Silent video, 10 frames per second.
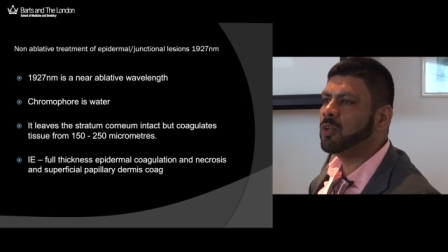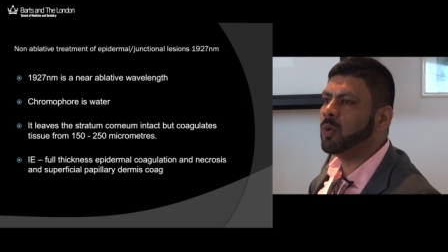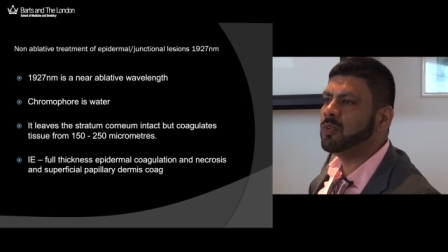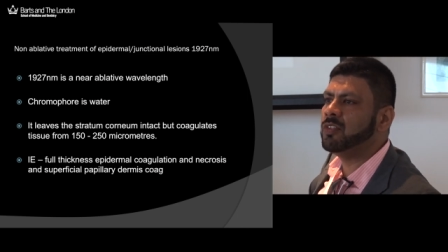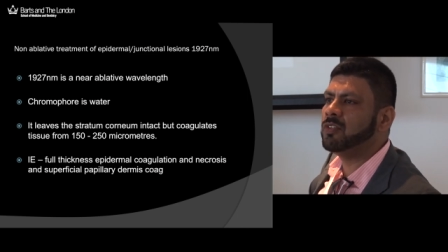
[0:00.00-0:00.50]

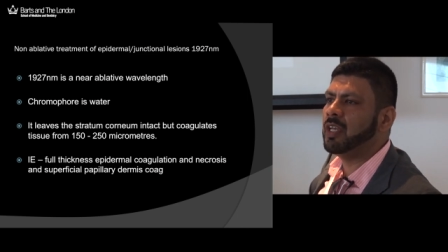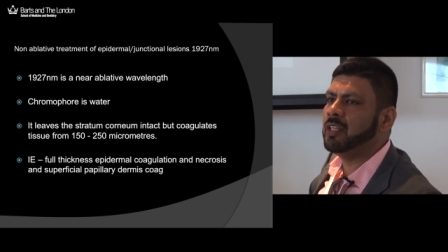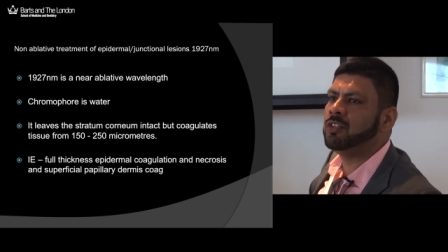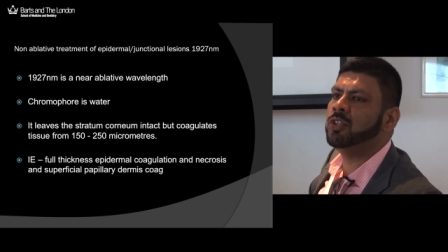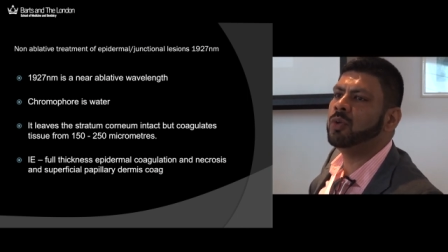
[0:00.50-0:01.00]
causes
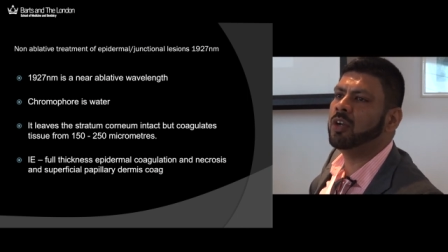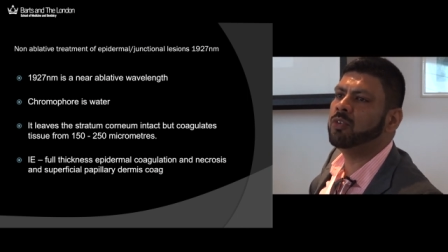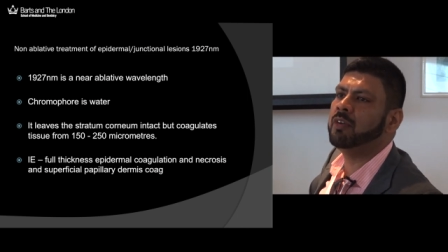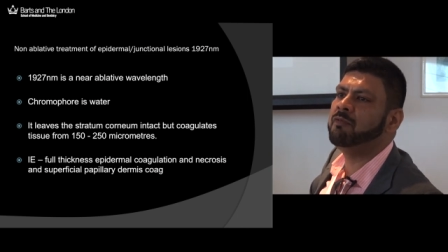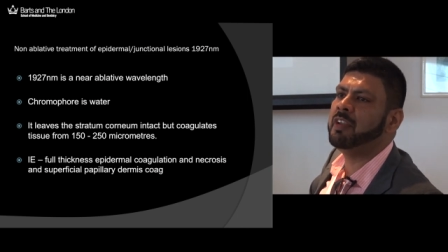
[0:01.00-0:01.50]
a
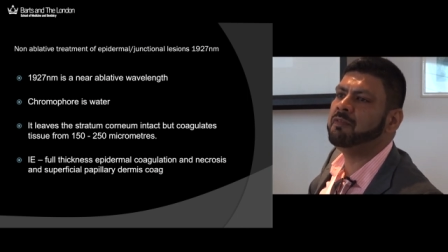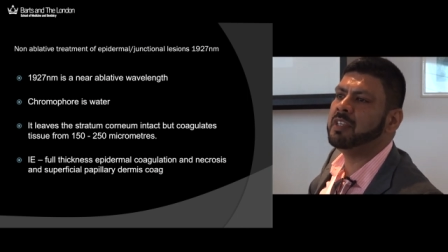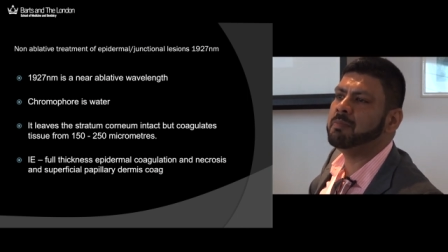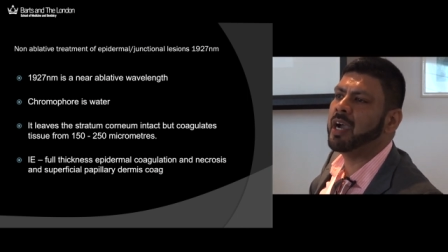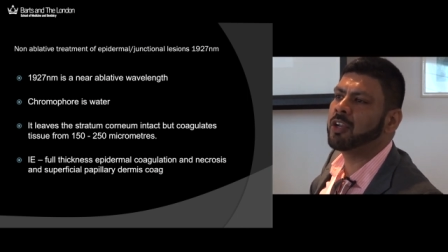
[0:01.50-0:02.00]

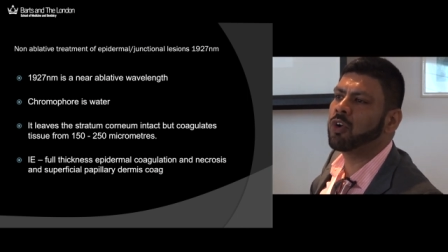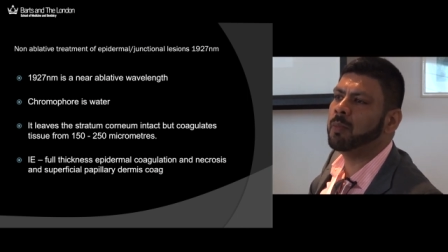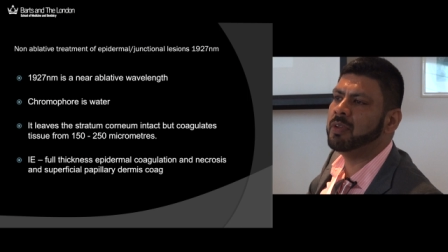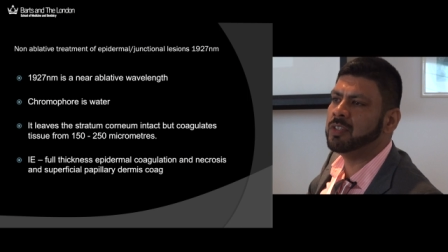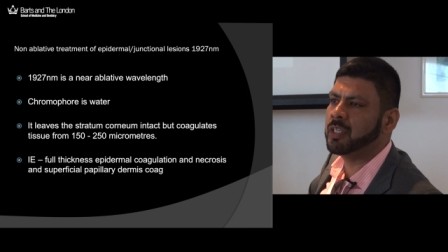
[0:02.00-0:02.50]
250
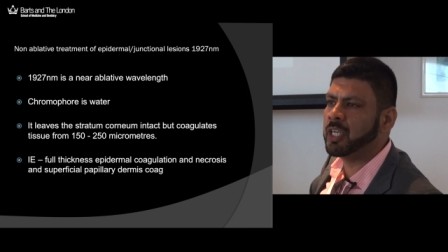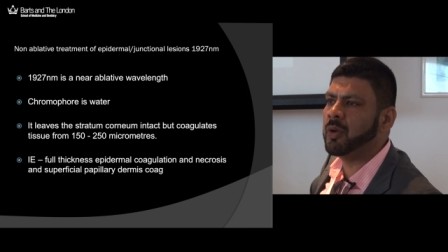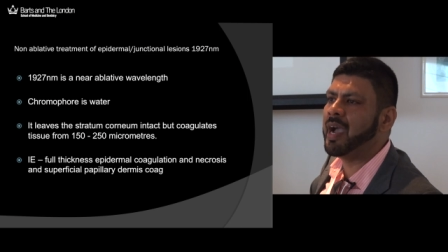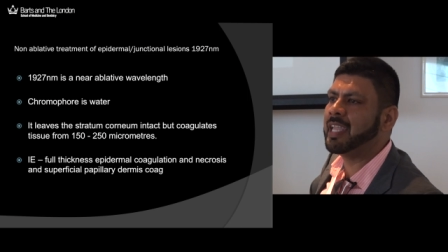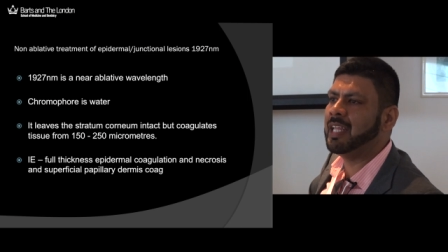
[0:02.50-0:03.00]
micrometer
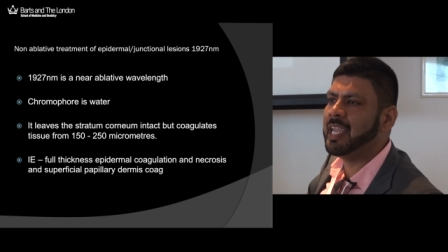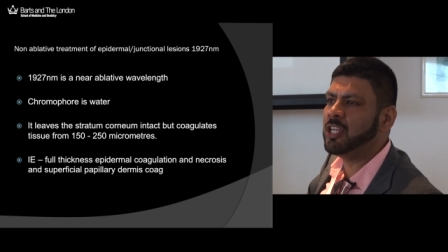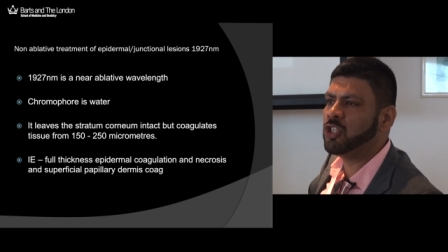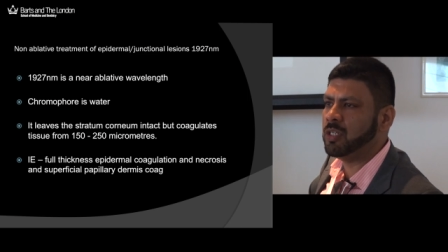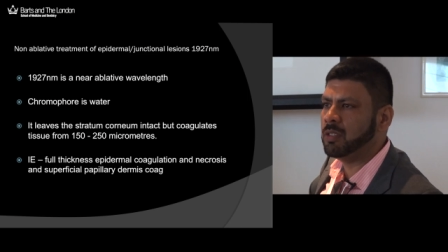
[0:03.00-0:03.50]

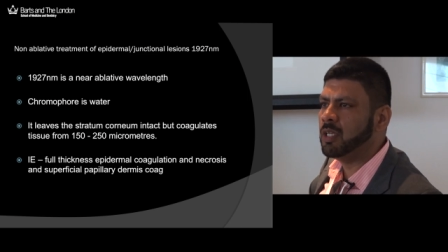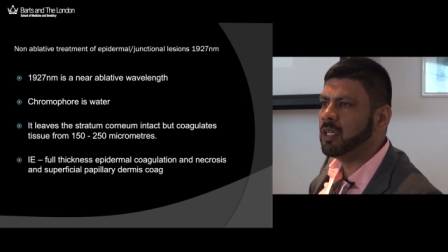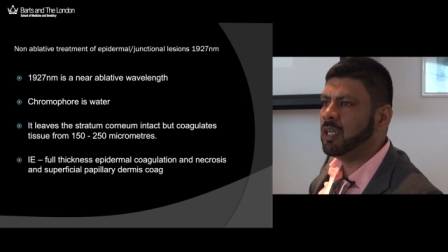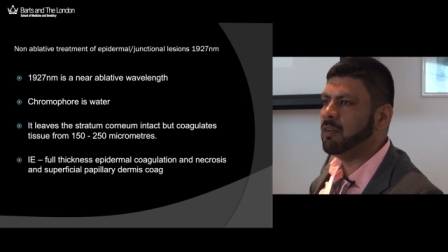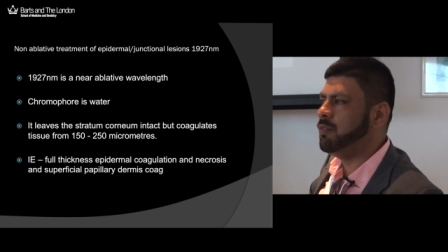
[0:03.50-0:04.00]
coagulation
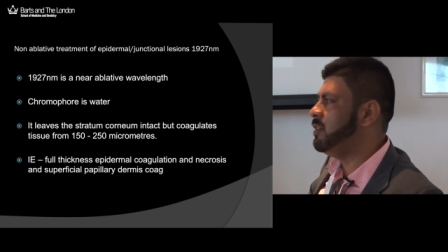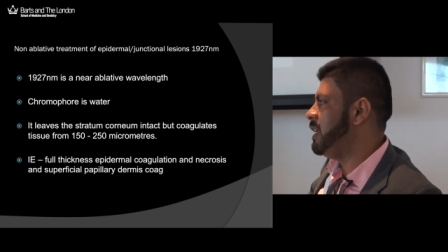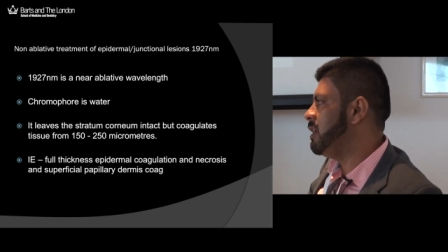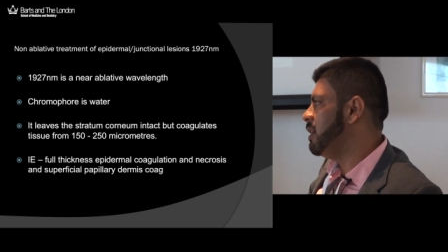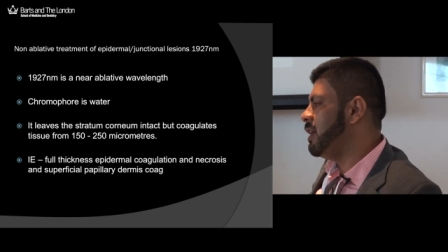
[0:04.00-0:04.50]
of
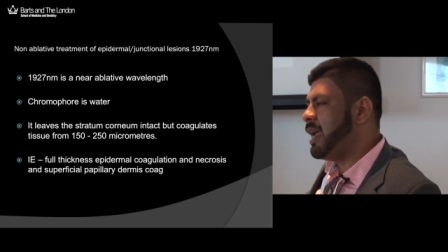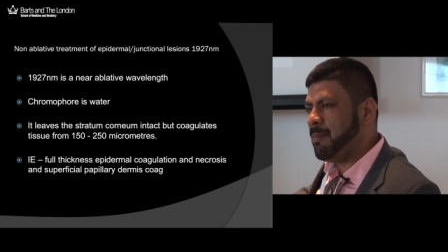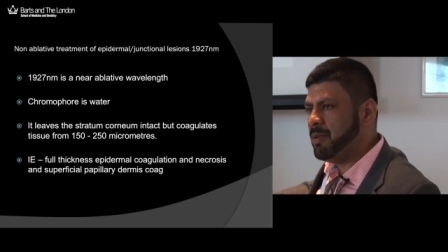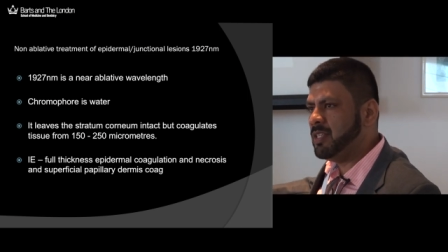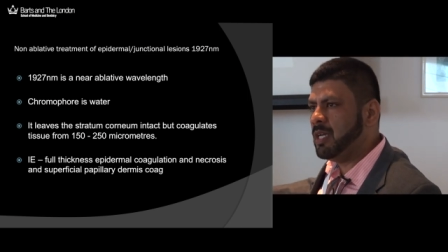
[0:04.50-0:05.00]
the
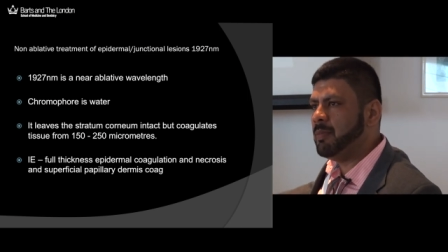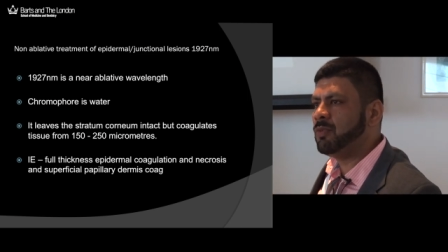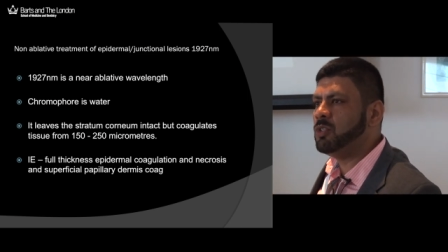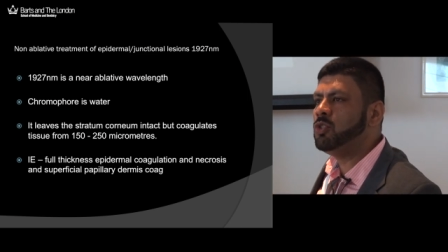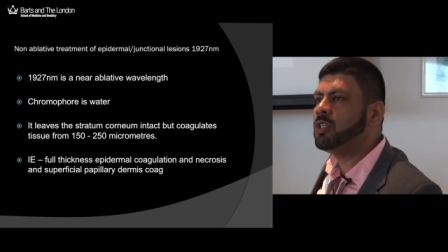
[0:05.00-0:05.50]

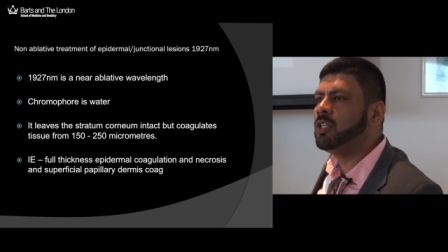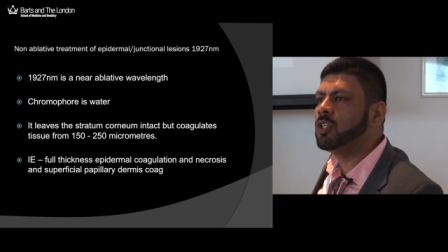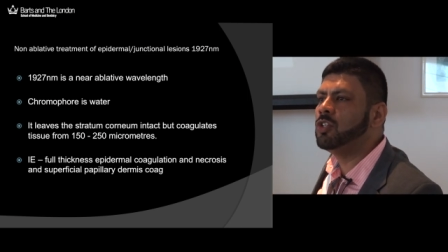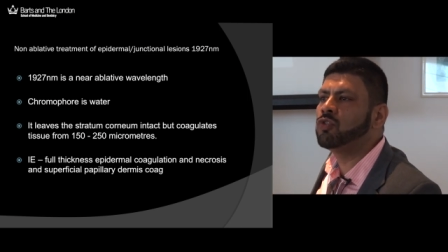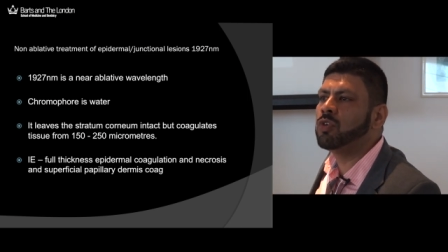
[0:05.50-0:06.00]
epidermis, which you can
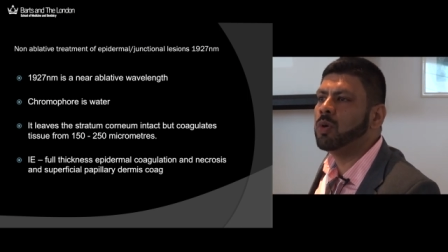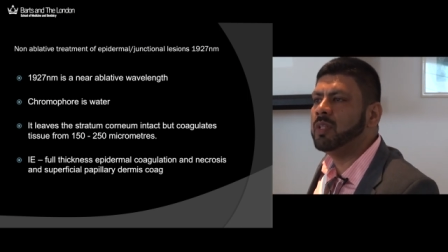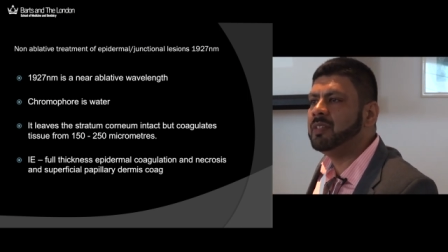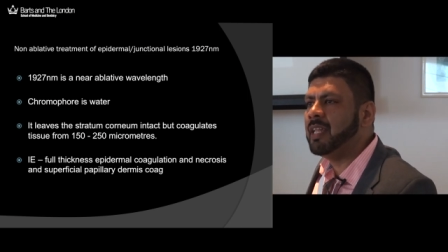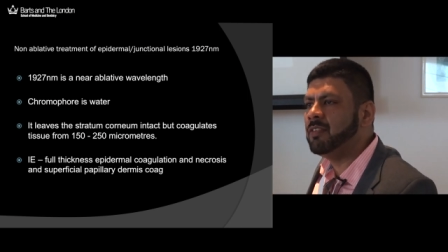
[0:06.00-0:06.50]
control
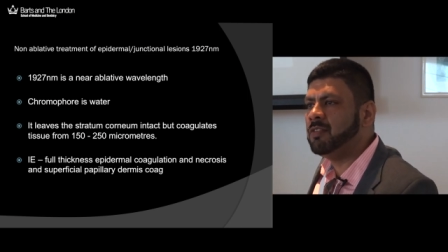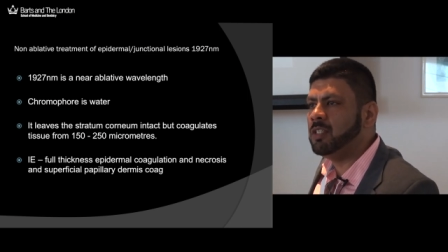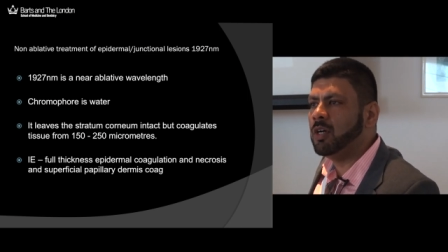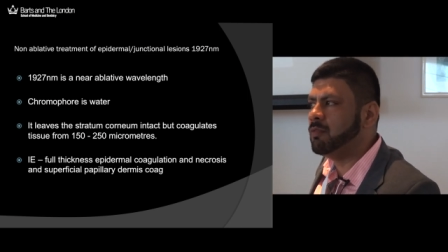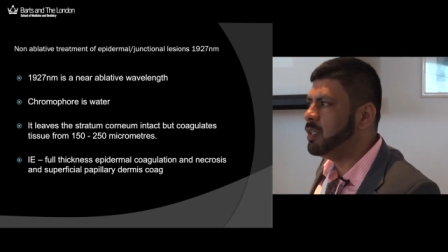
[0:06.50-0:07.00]
the
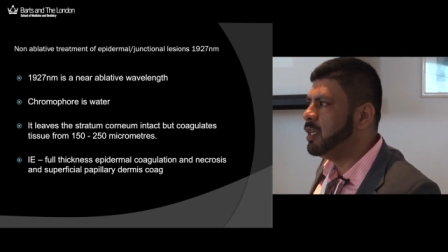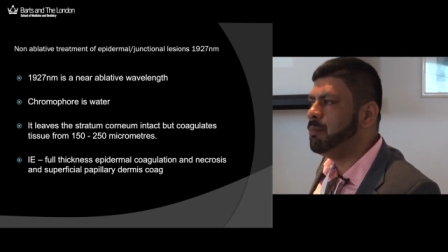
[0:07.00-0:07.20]
density of.